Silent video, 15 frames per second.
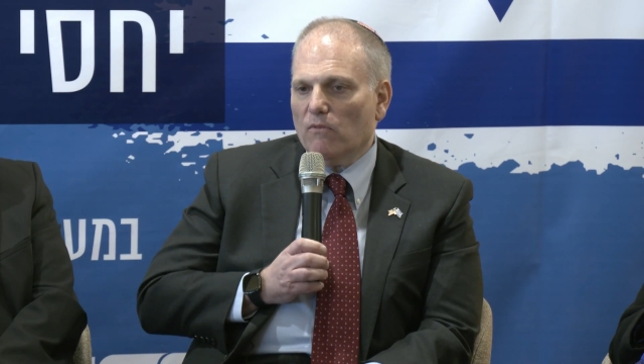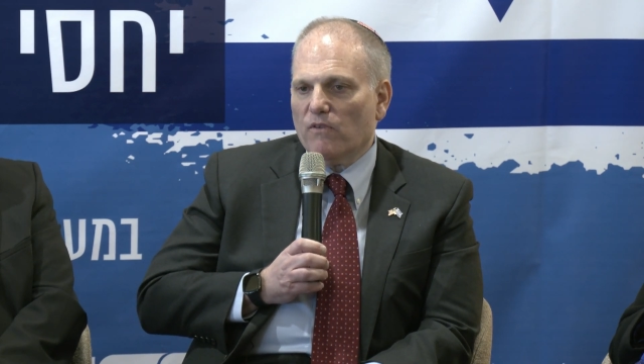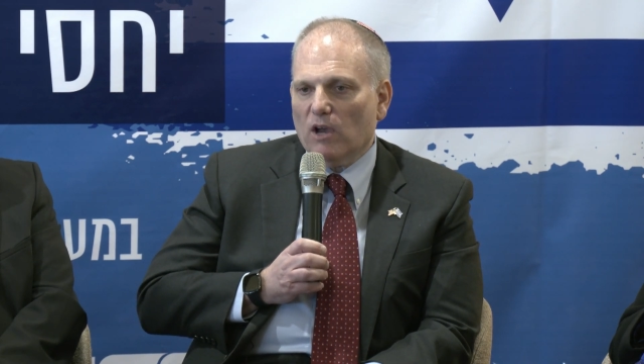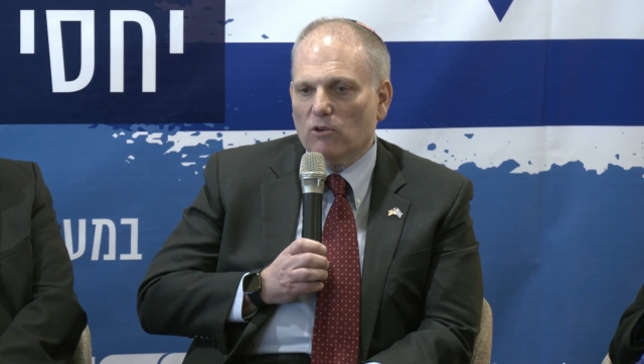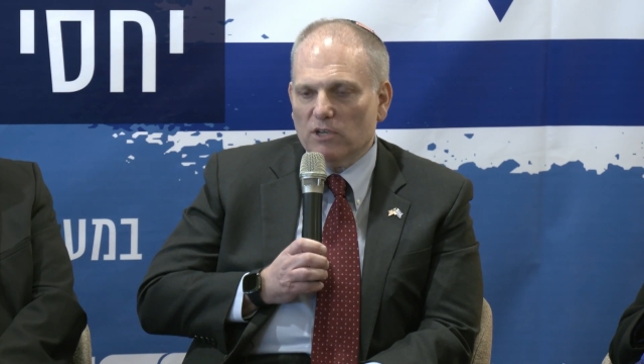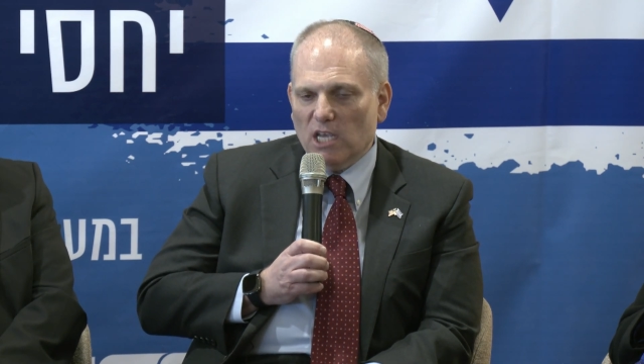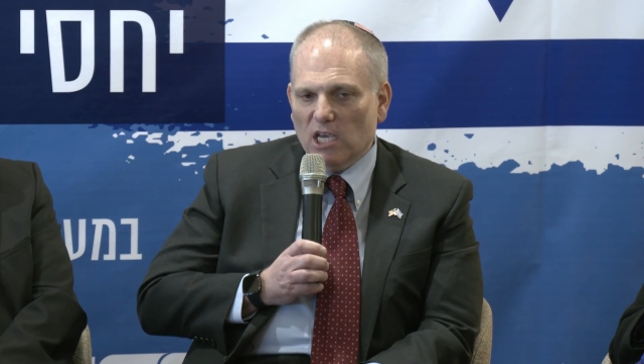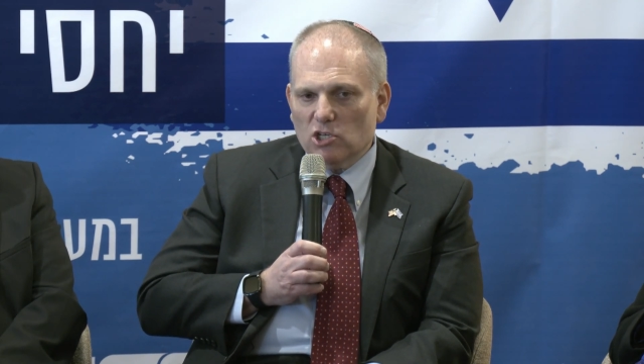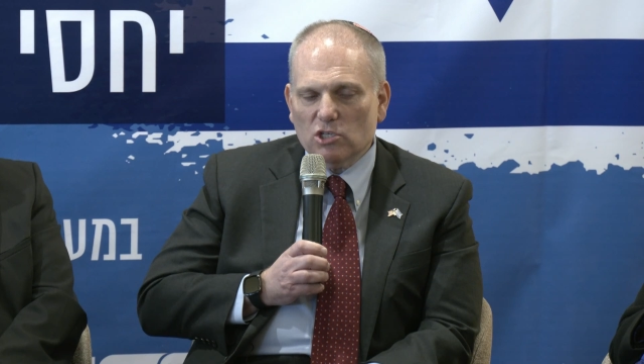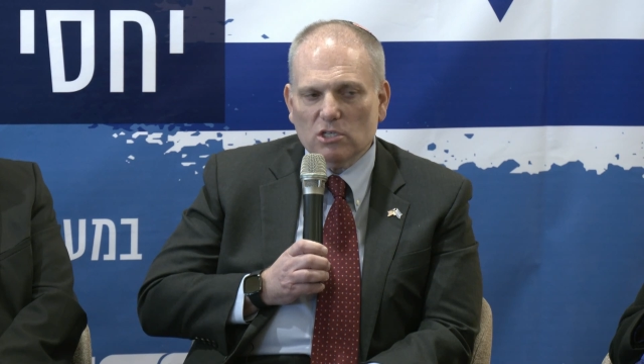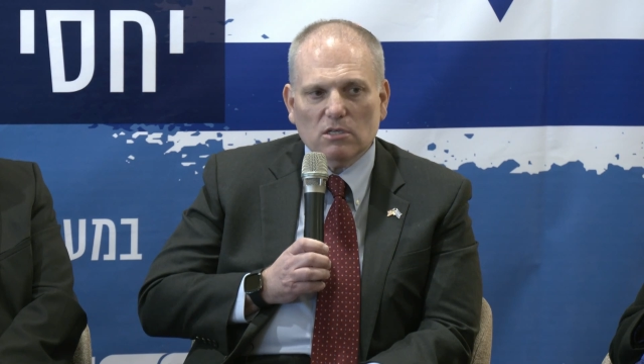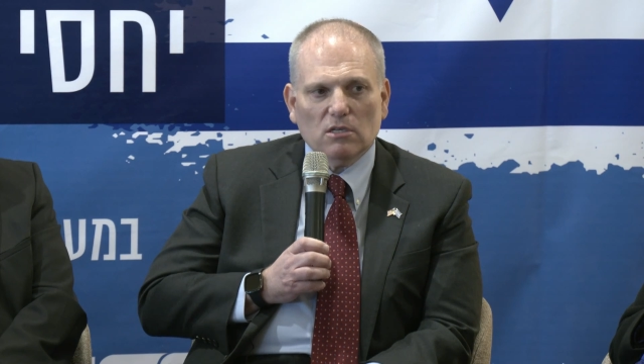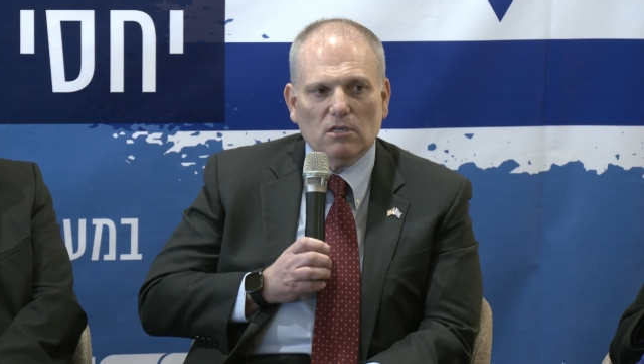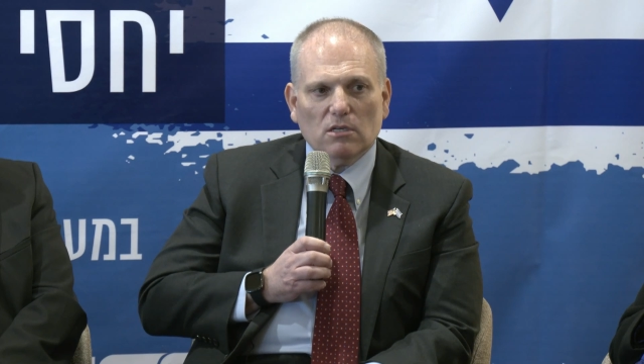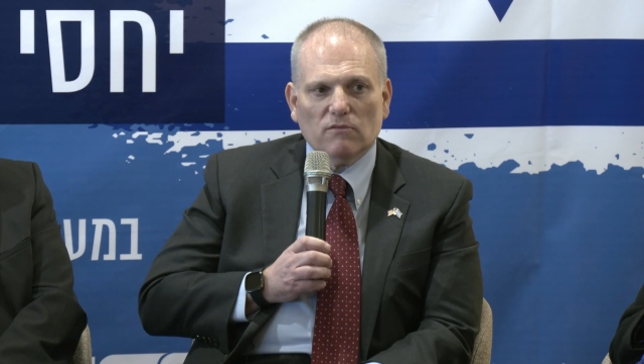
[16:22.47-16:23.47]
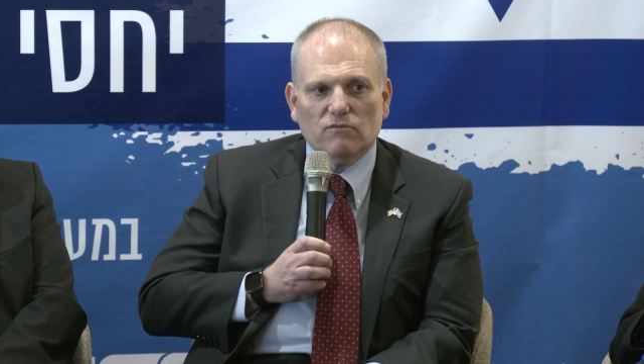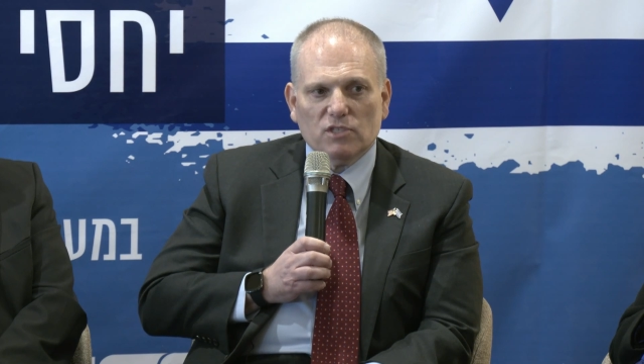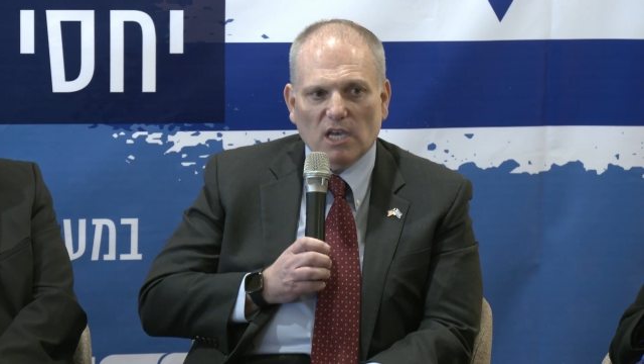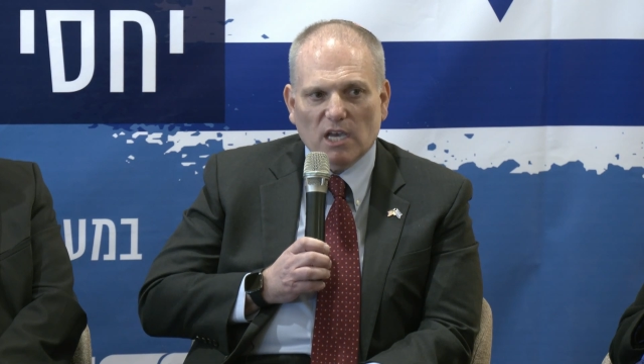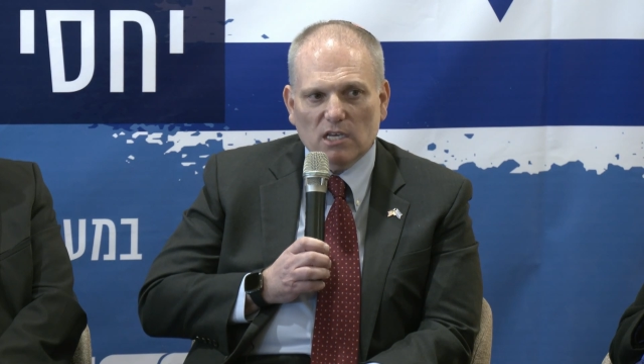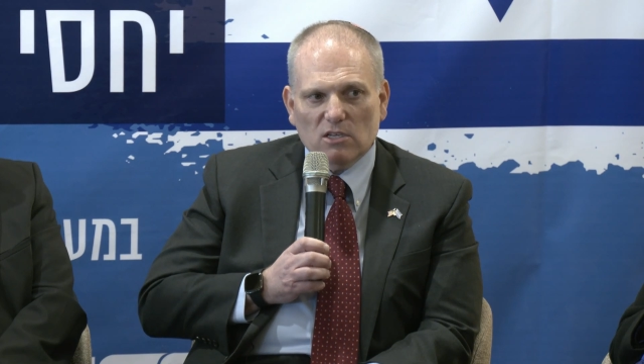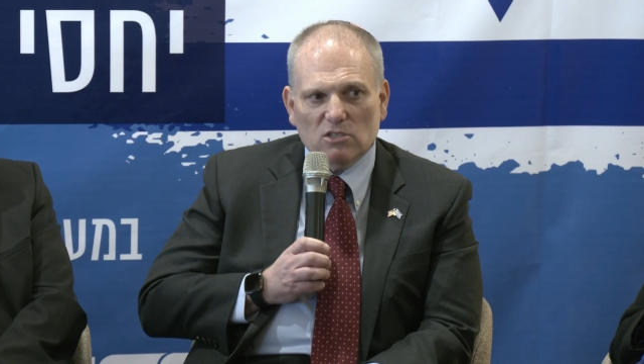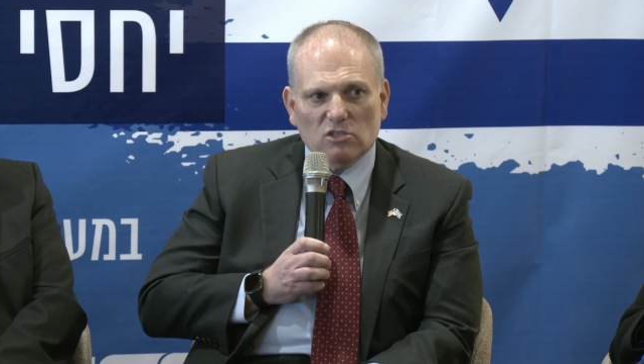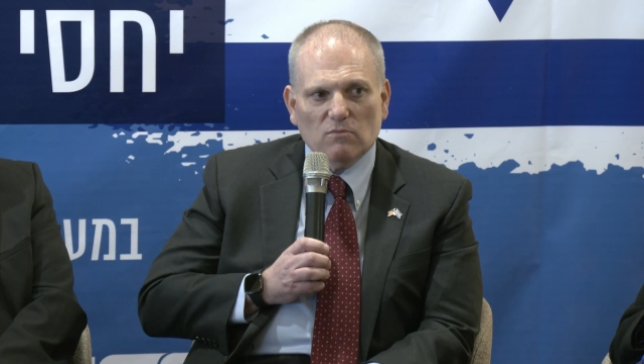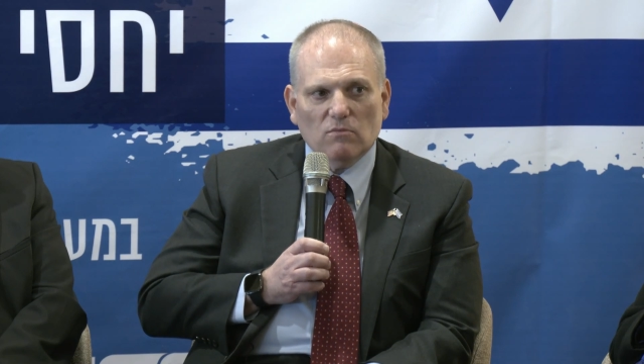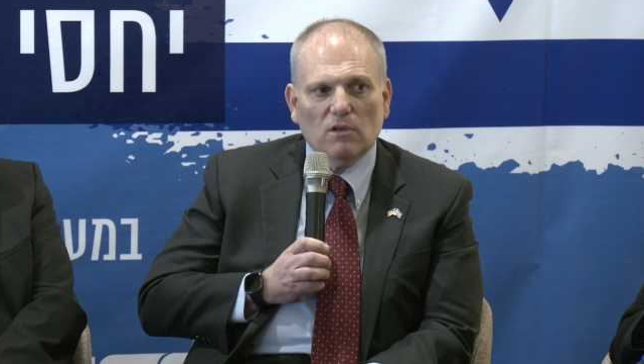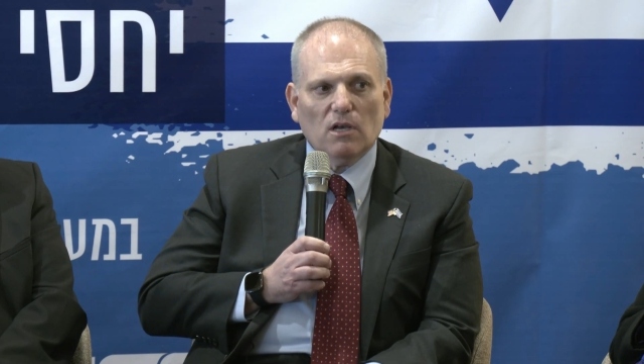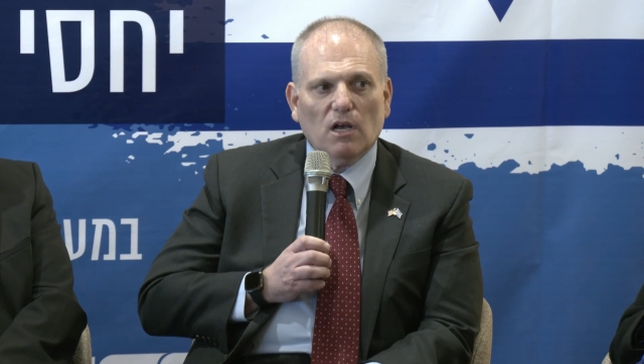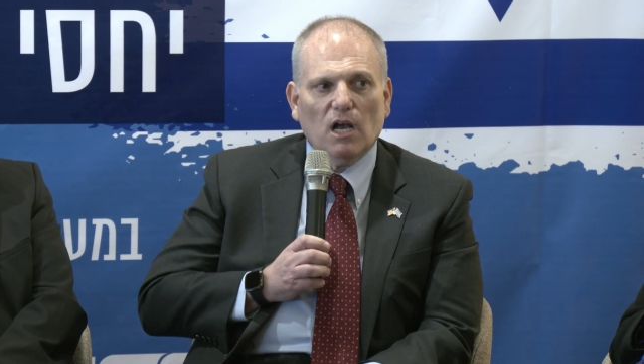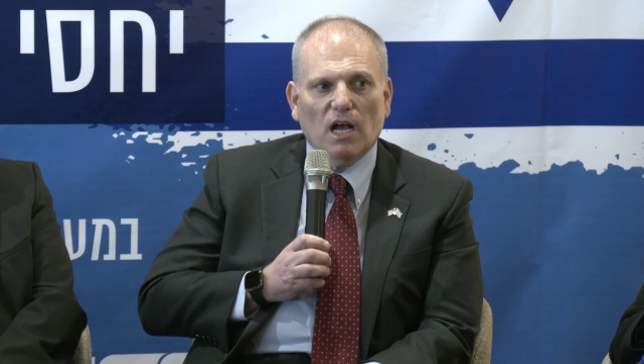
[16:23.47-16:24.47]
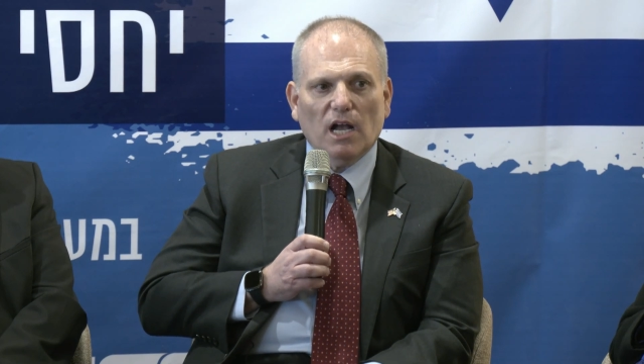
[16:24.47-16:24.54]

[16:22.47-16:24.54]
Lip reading: foundation of Zionism